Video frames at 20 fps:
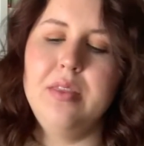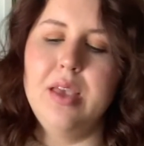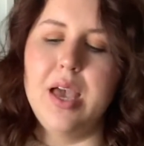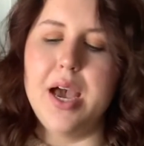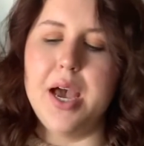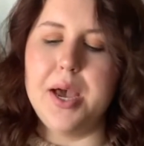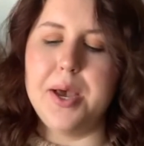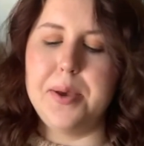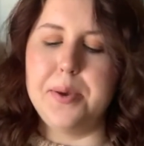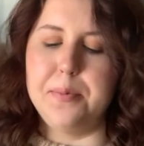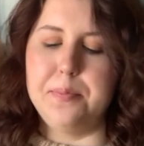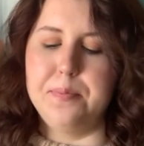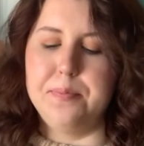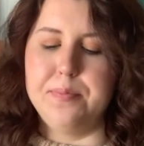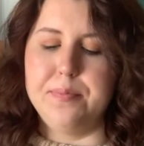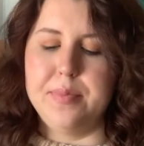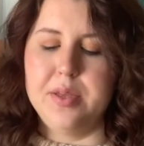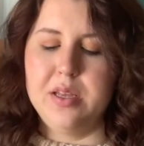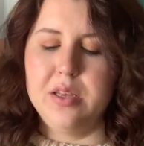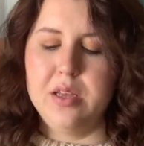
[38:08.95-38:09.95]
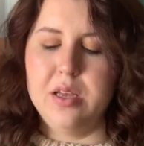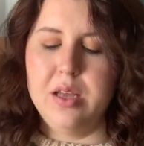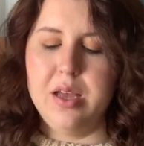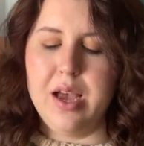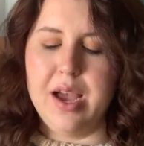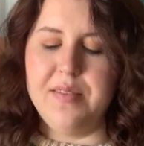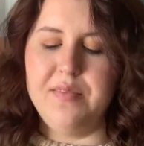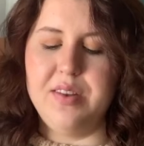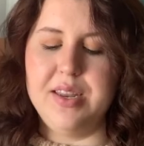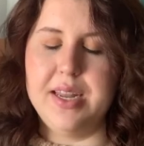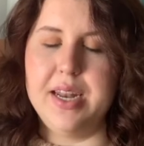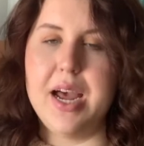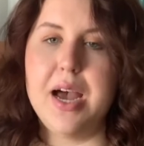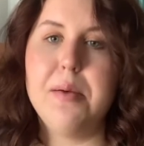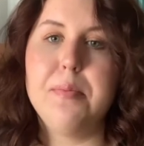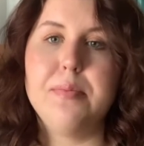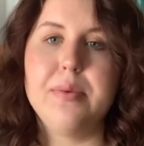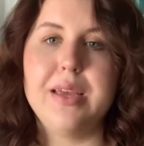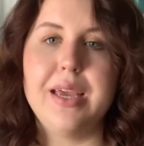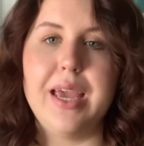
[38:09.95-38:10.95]
I've knit
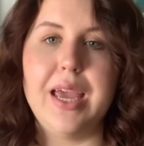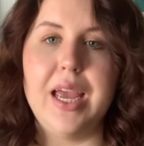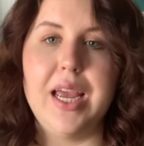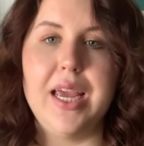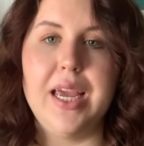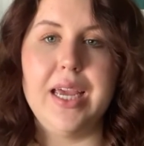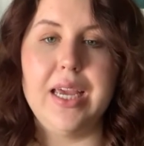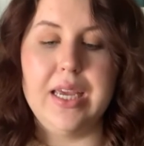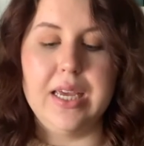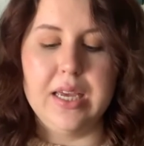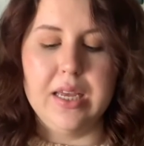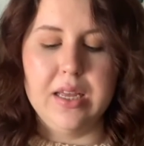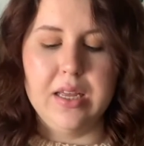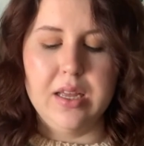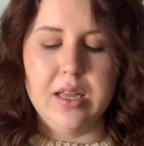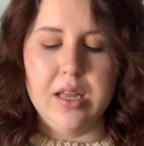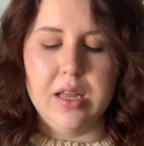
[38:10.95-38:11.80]
up a